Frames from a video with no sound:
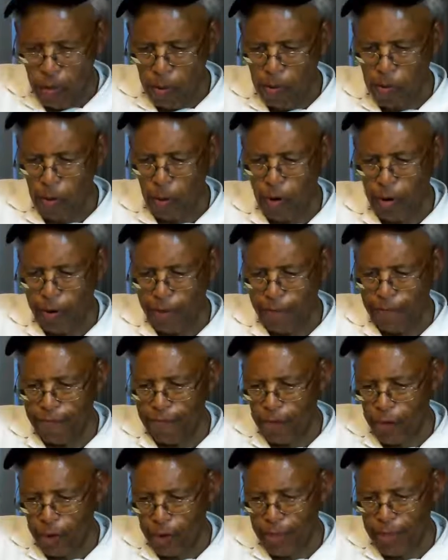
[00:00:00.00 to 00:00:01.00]
were brought
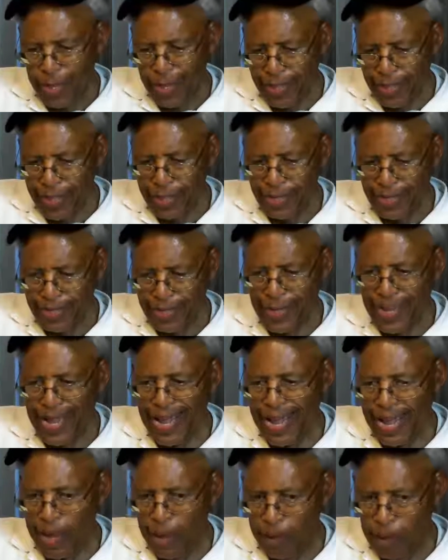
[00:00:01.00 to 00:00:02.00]
forth at this
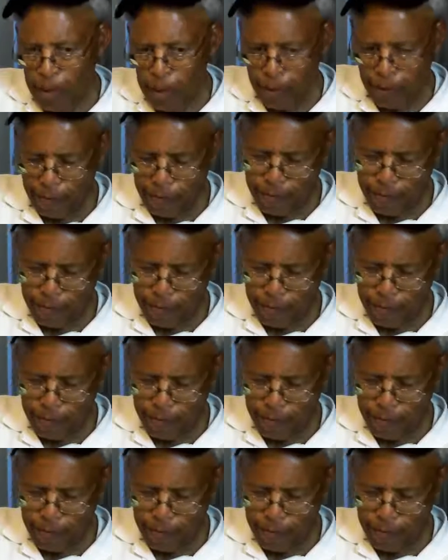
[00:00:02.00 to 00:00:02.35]
time